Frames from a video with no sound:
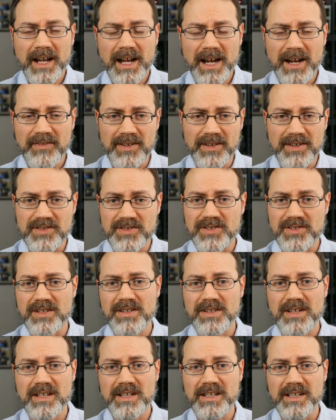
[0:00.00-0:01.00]
and then
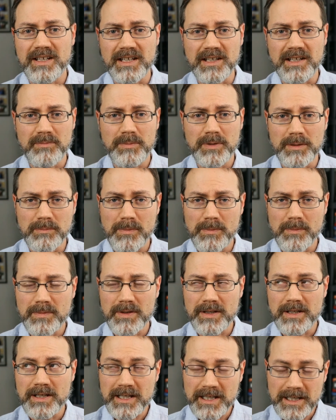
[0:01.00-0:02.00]
Sunday
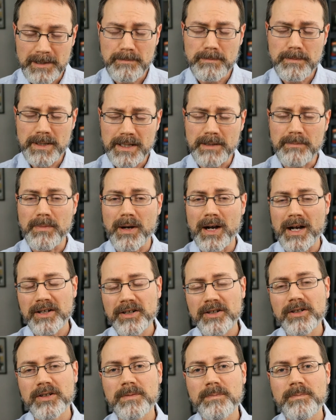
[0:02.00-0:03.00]
NBminer